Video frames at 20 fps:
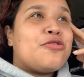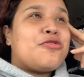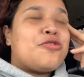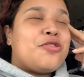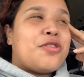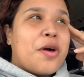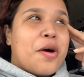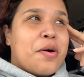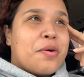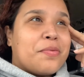
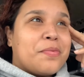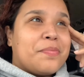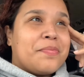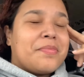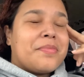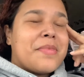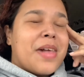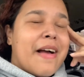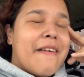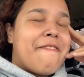So
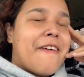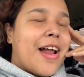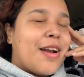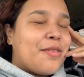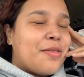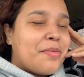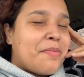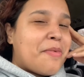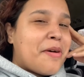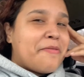I
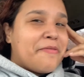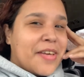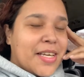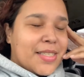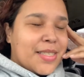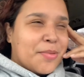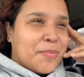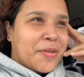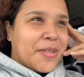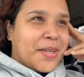followed them on
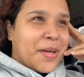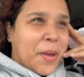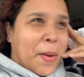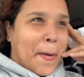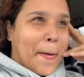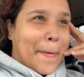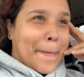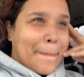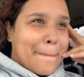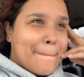Facebook
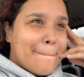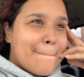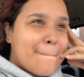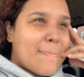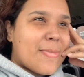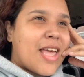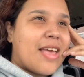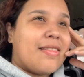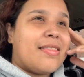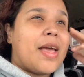
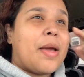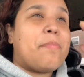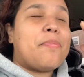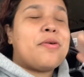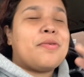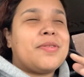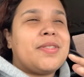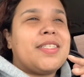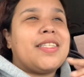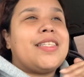and they
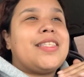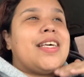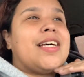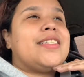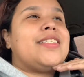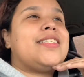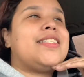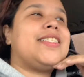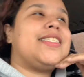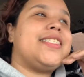posted
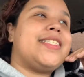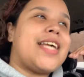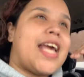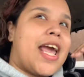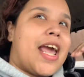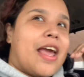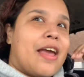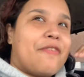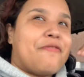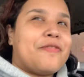that
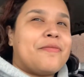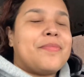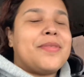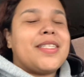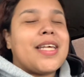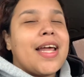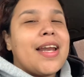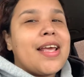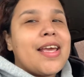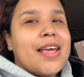today from
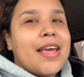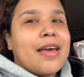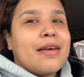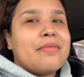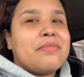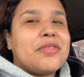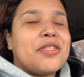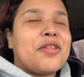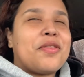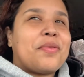10
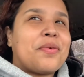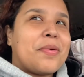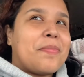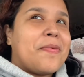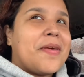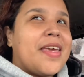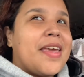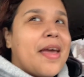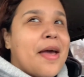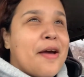a.m. to 3
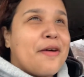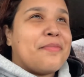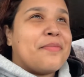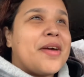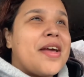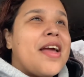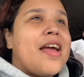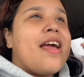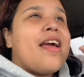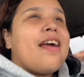p.m.
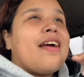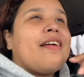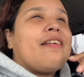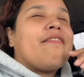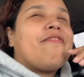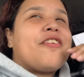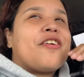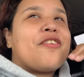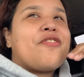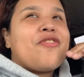
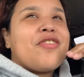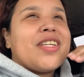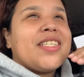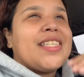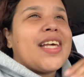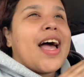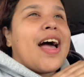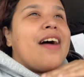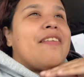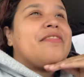they're going
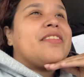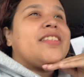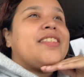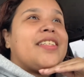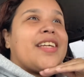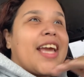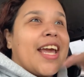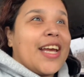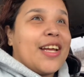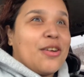to have
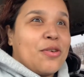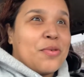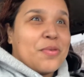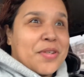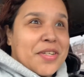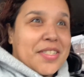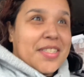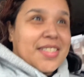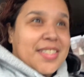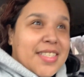
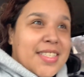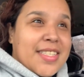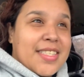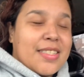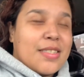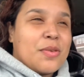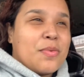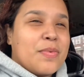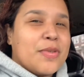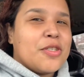Gaylords,
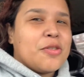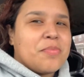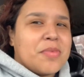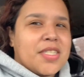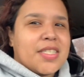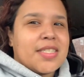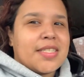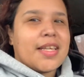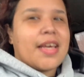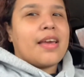which
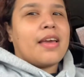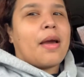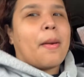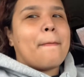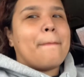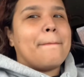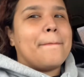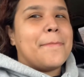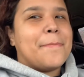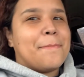means like
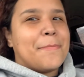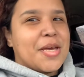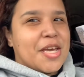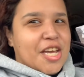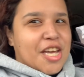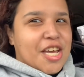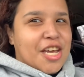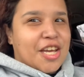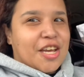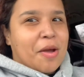
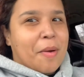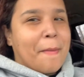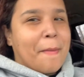big